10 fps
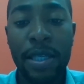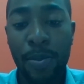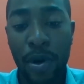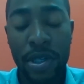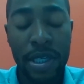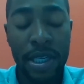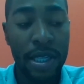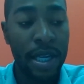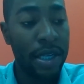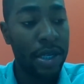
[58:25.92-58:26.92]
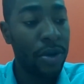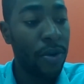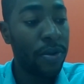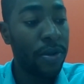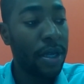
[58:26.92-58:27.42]
In this project that I
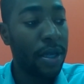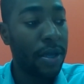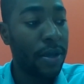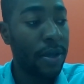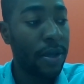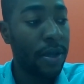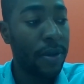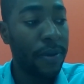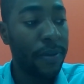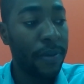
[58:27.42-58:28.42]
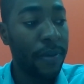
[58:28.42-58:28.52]
shown, uh,